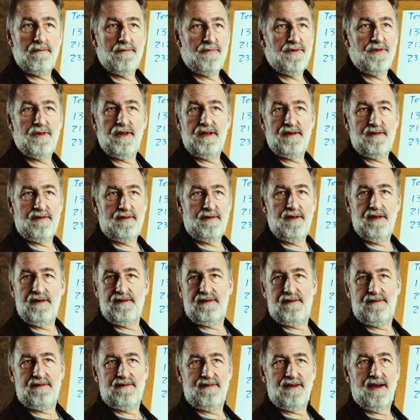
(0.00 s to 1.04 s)
The
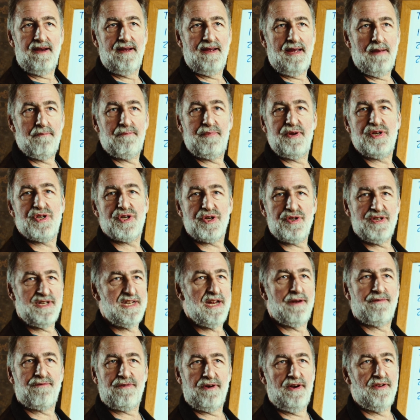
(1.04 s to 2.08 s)
temperature
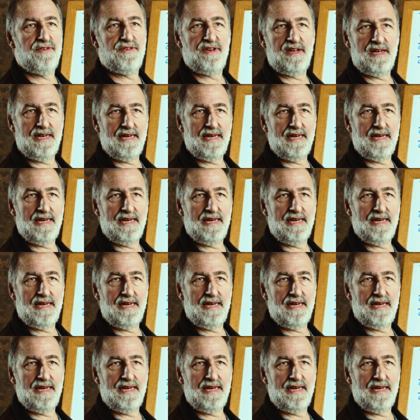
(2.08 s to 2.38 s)
difference